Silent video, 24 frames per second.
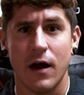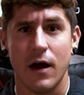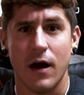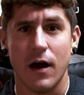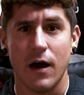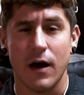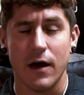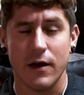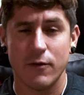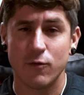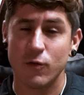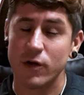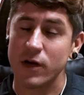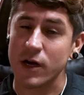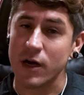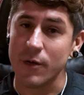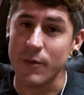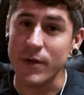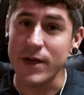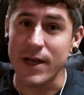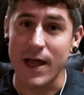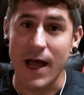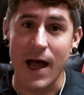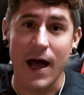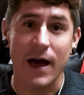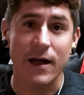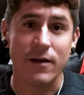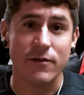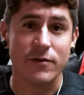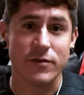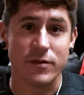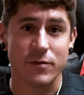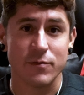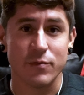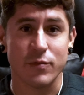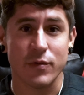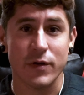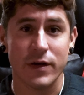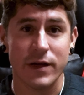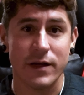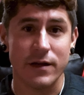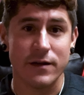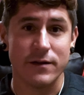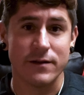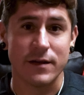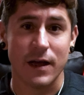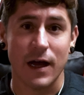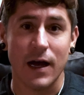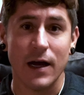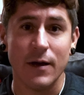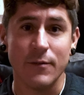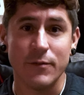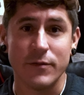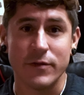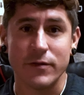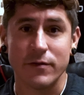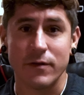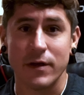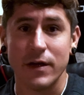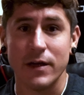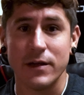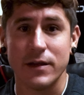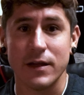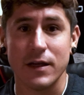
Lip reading: And we're coming out of some pretty good times, right?